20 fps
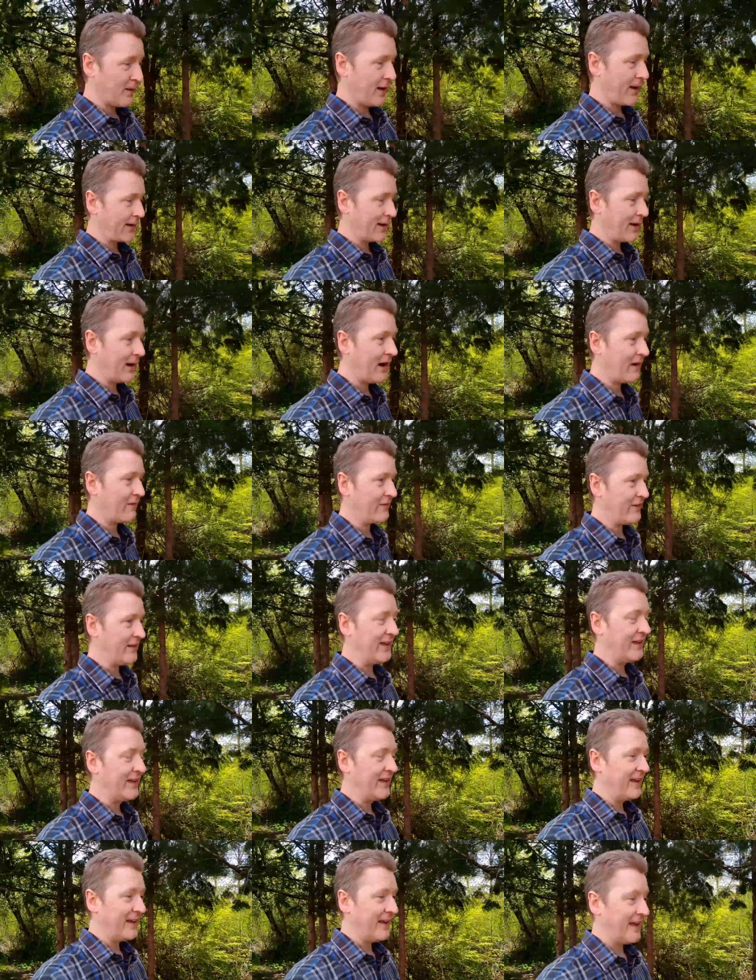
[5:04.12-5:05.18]
pot of coffee,
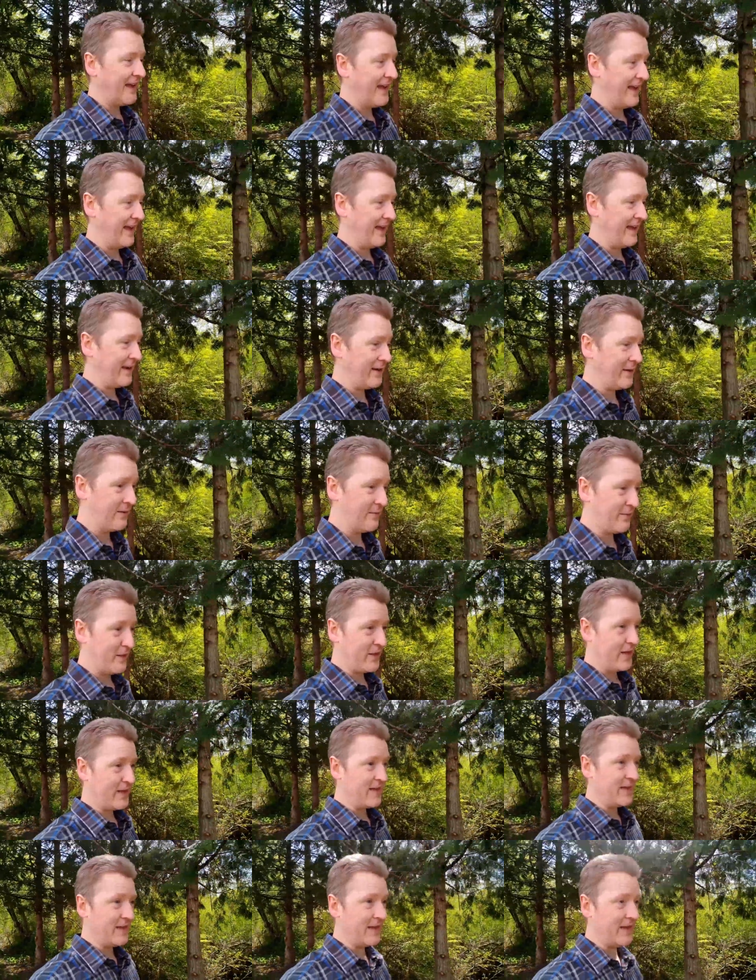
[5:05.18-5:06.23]
and
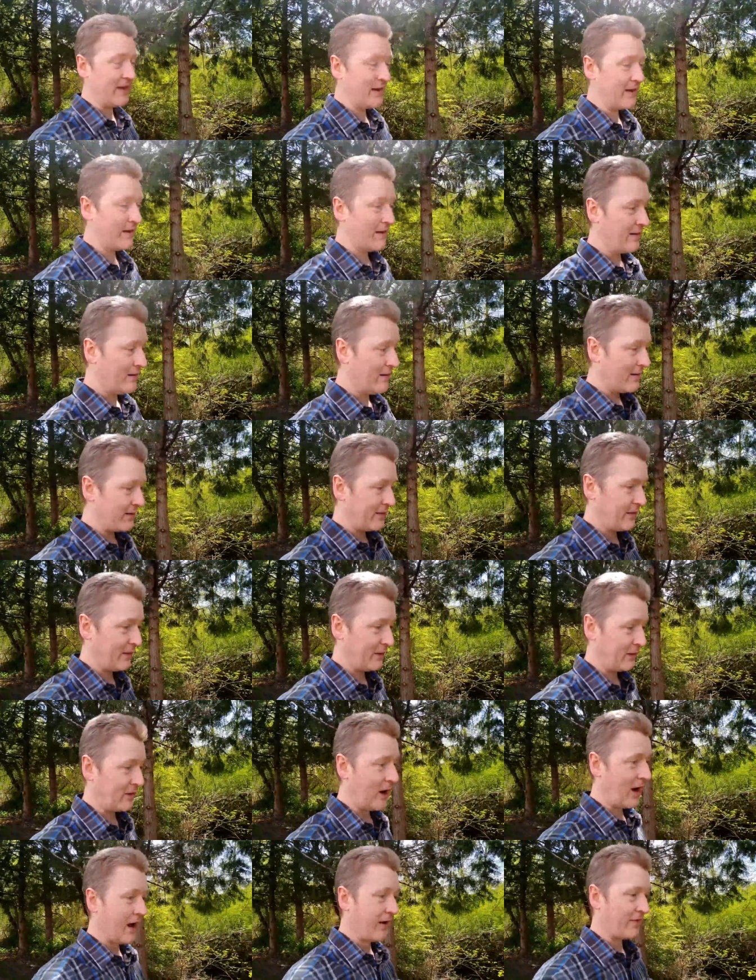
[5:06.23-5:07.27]
the little
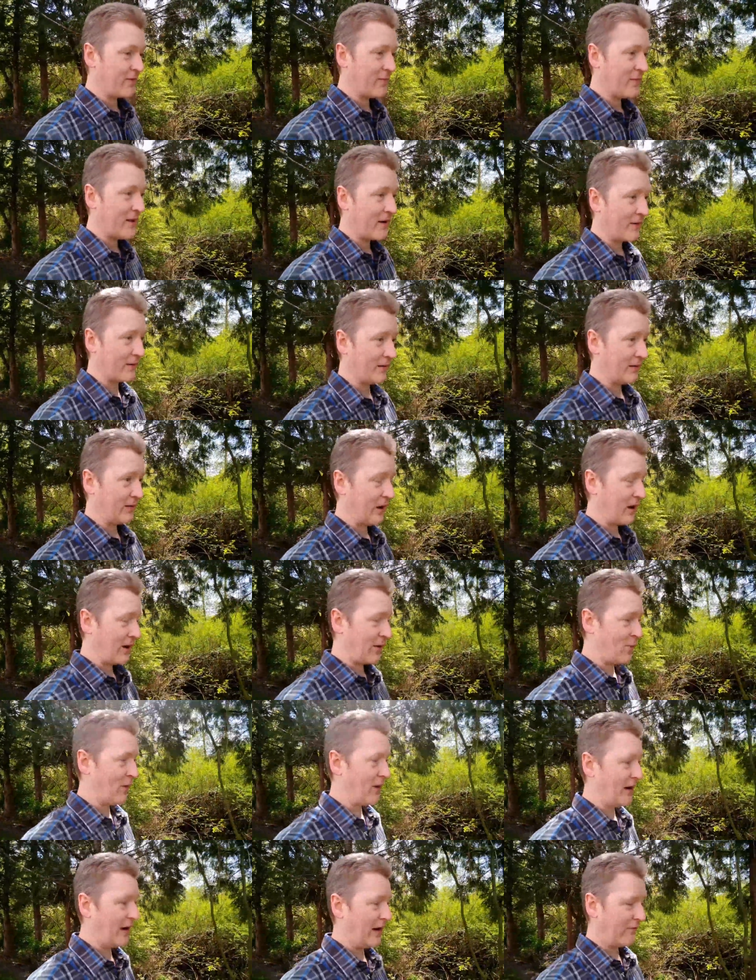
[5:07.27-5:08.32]
coffee maker alarm
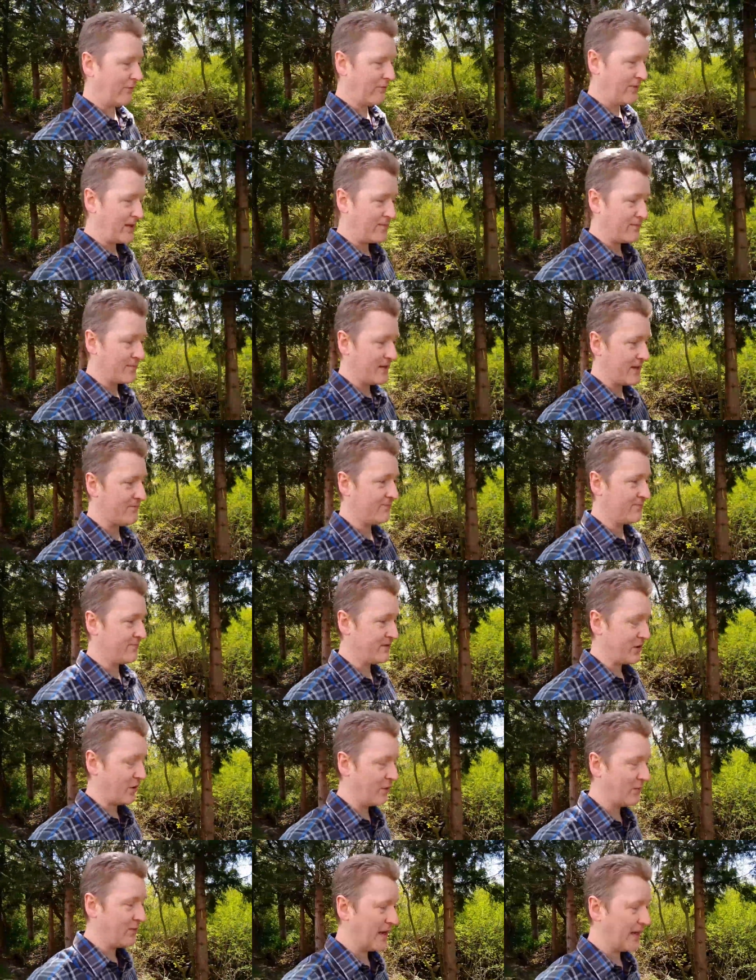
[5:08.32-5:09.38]
went off. Beep, beep,
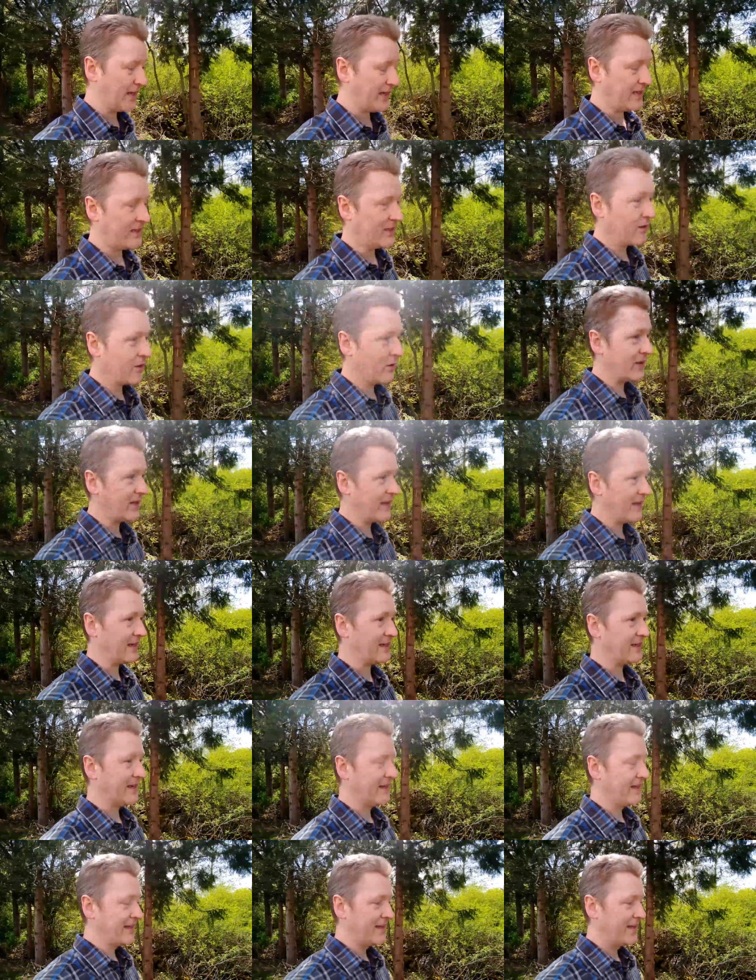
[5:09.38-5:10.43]
told me I needed to go get
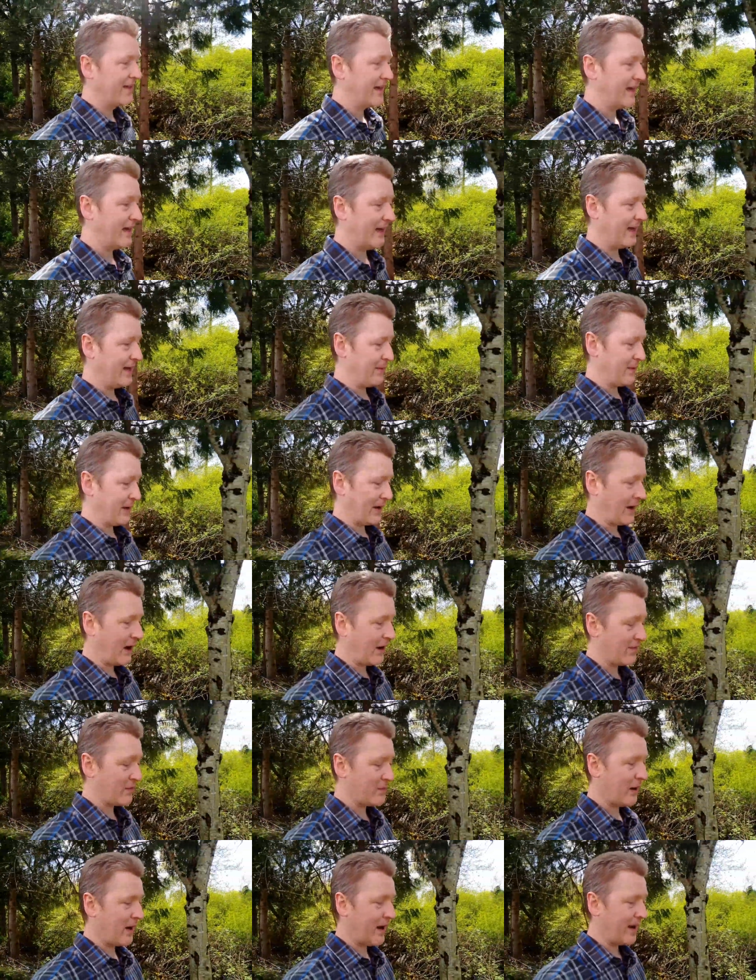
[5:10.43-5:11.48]
uh, my
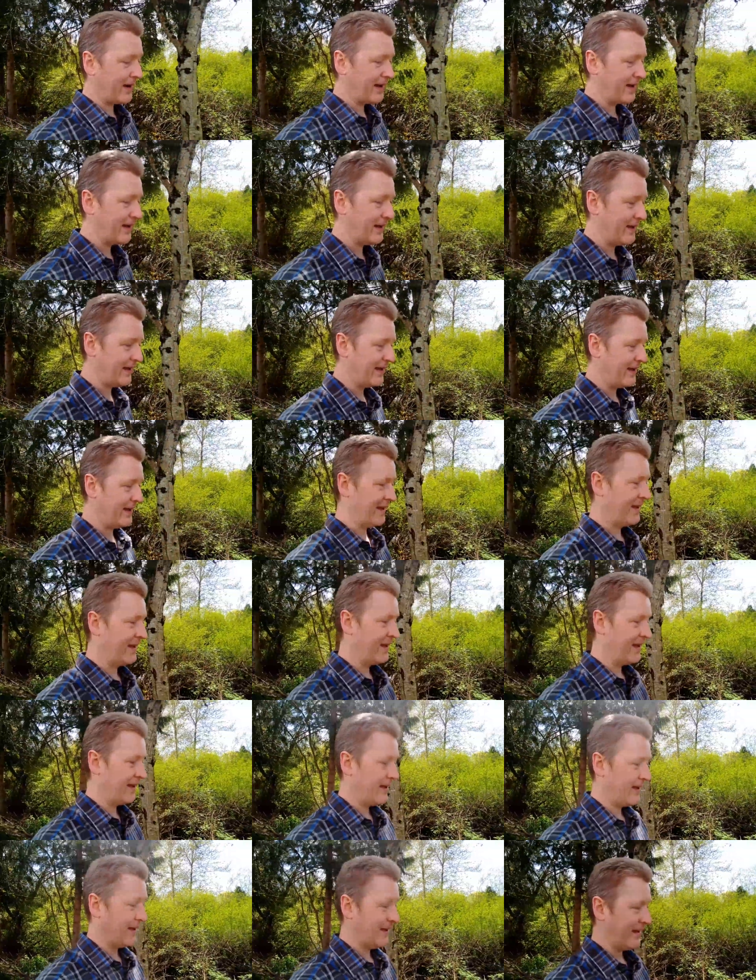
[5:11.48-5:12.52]
coffee pot.
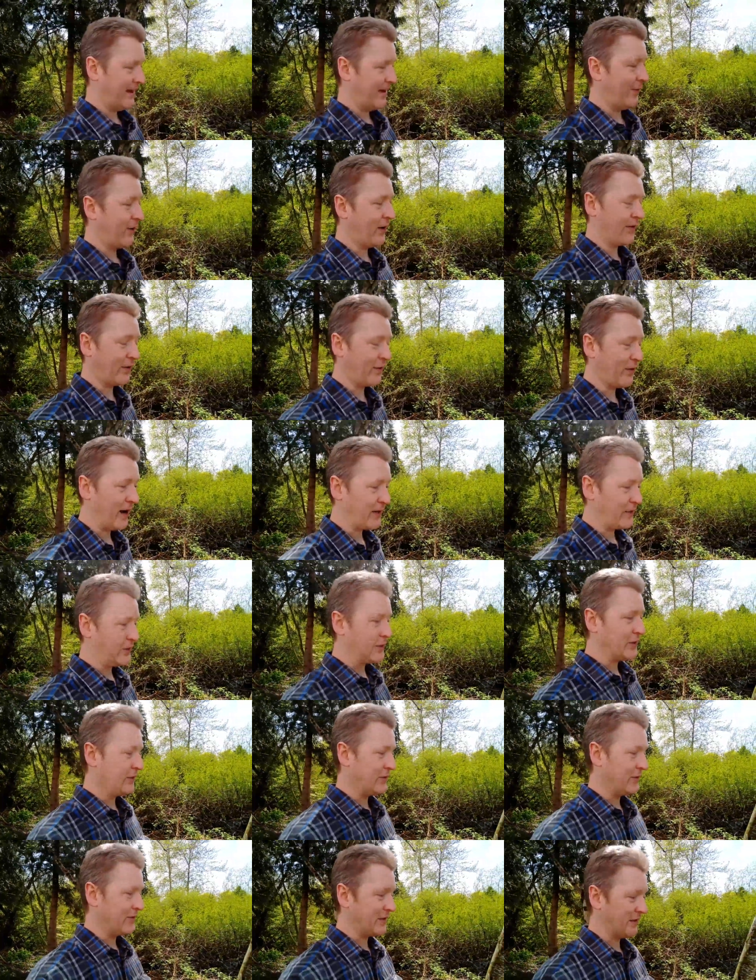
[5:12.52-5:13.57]
And one of the graduate
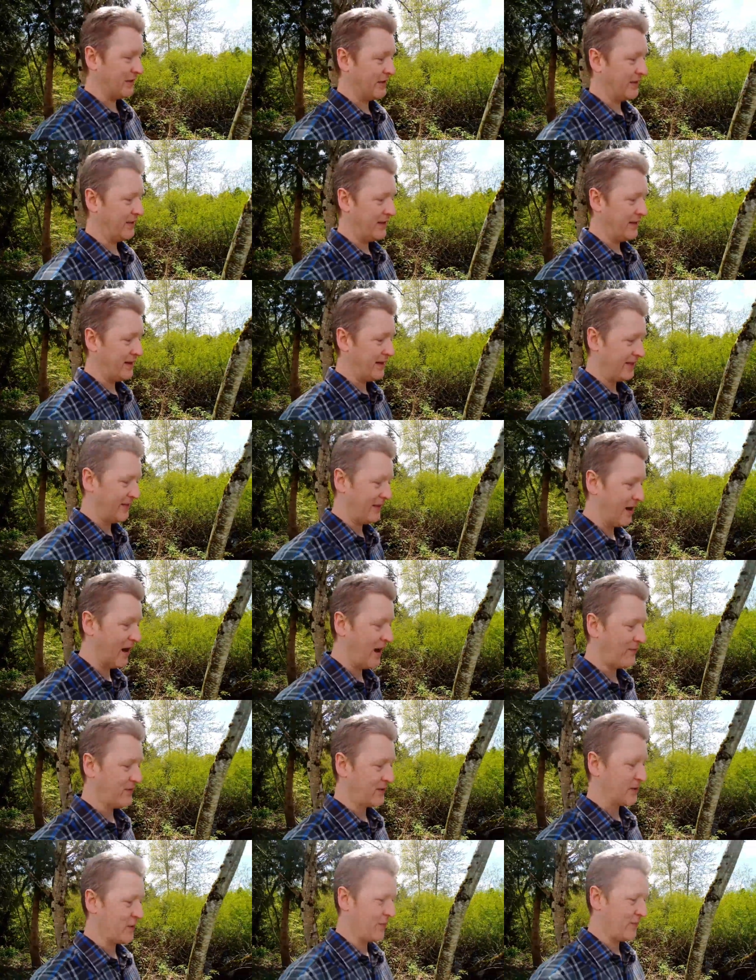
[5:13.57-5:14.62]
students in, in the
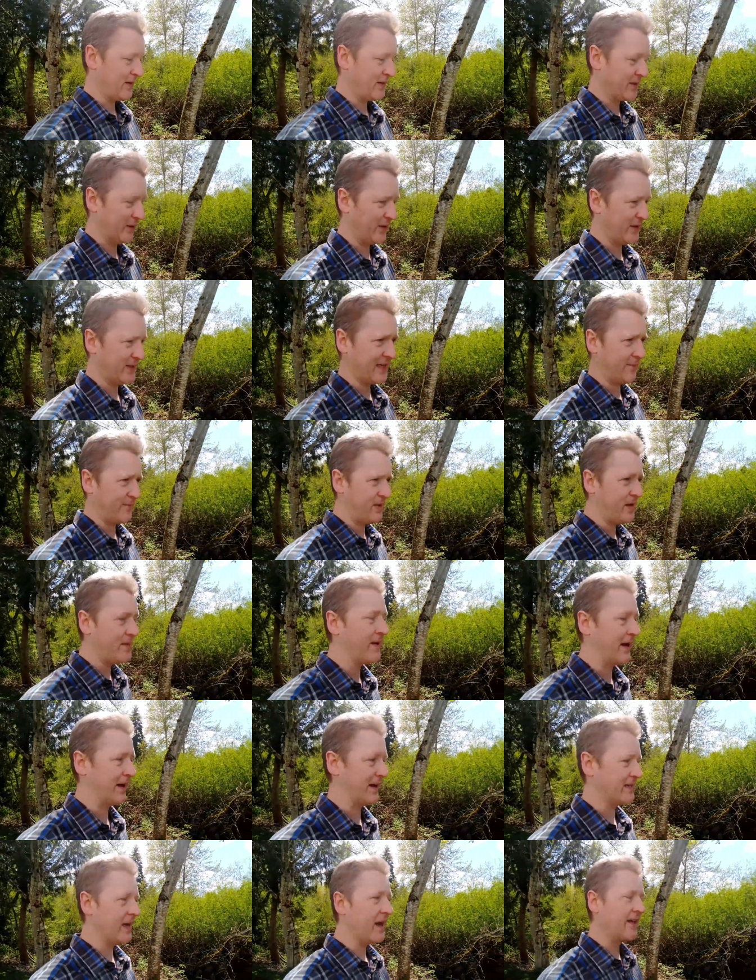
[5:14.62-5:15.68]
office with me said, What's that
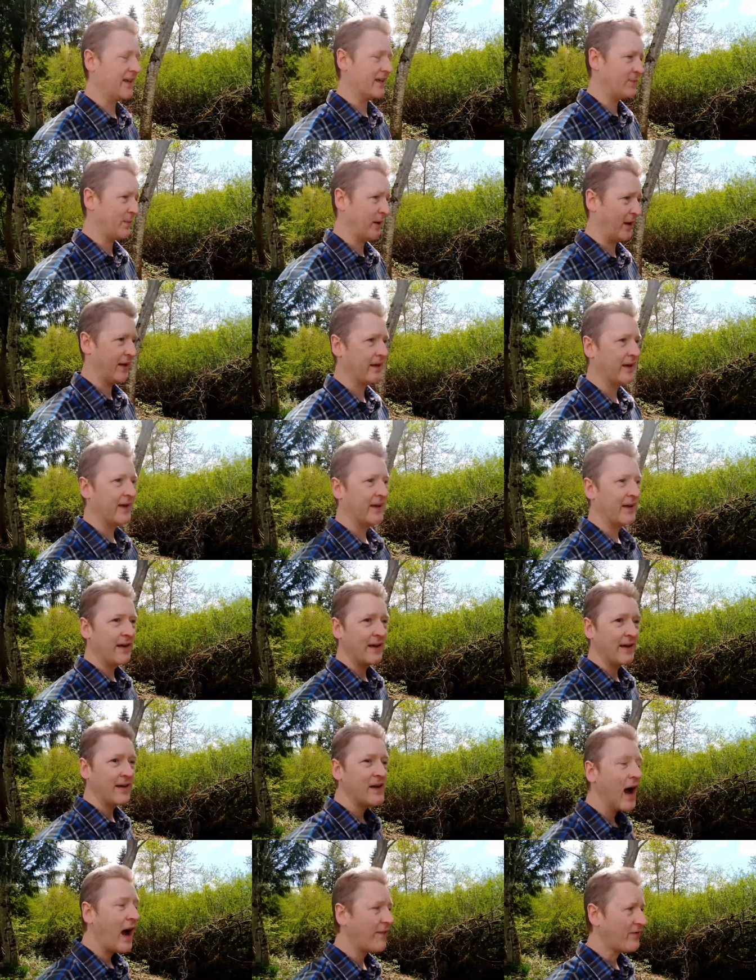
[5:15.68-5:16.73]
beeping? I said, ah, that's my
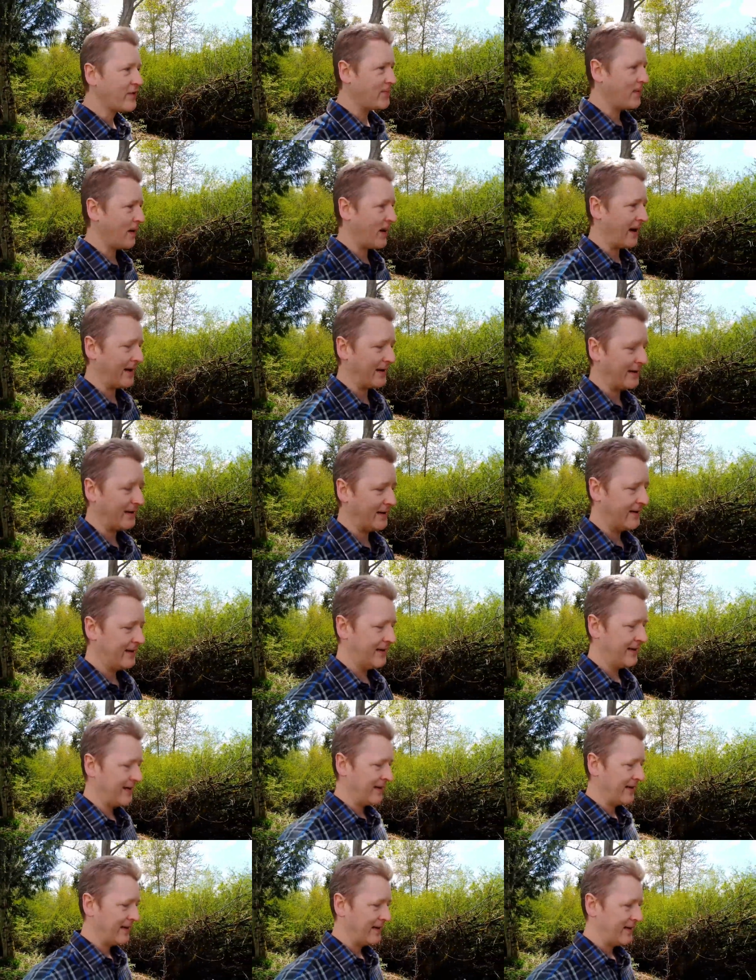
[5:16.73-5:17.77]
coffee pot.
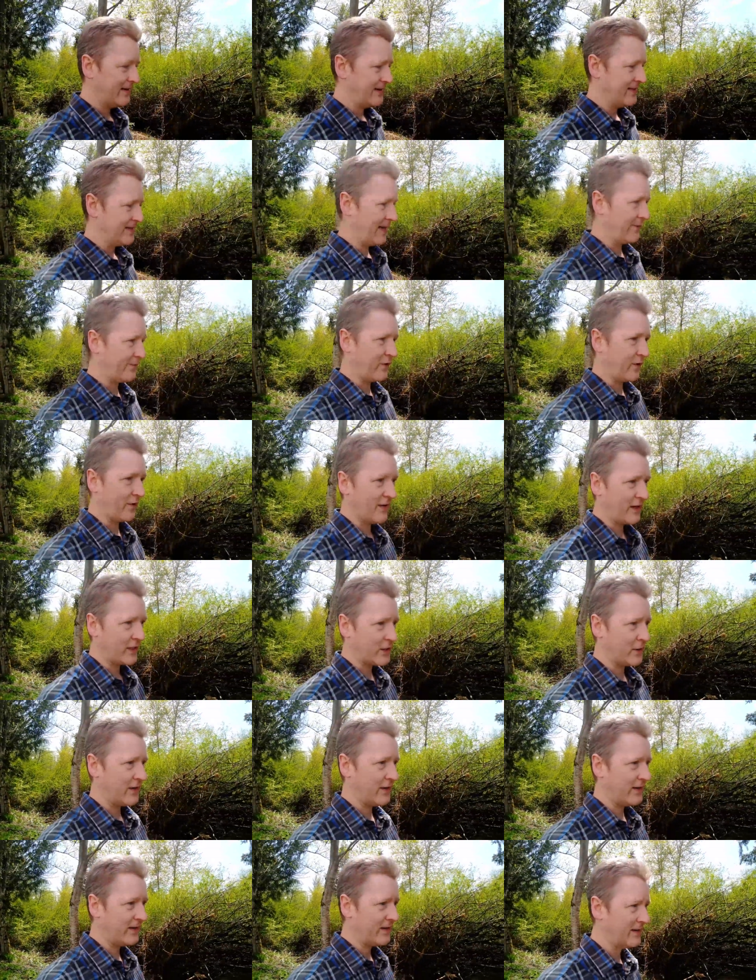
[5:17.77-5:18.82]
Time for a
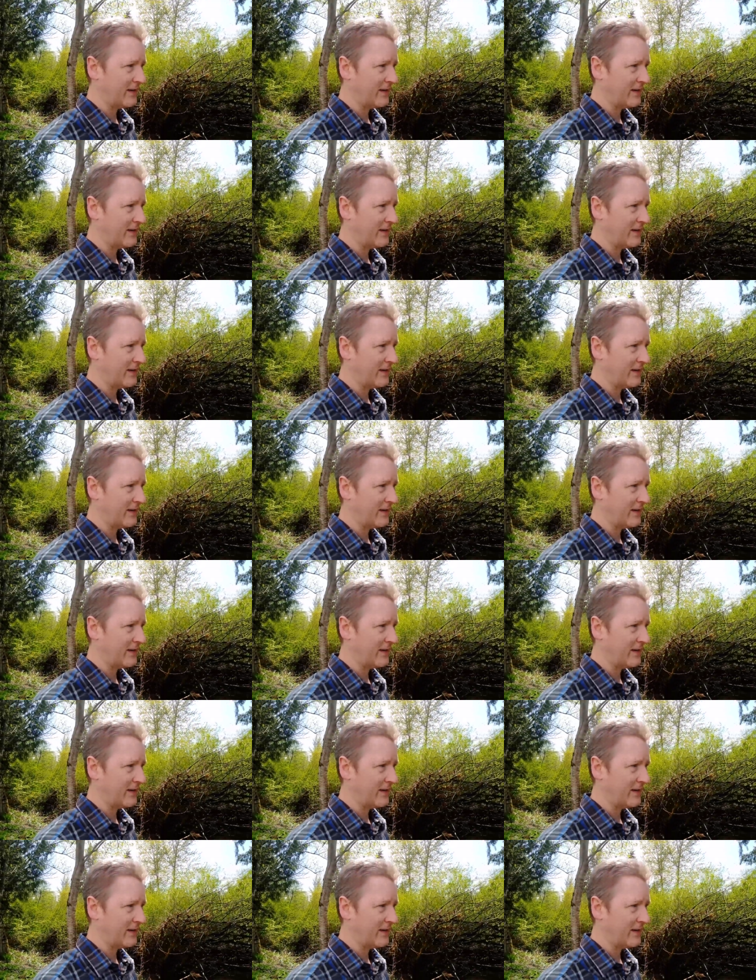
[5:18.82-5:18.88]
fresh,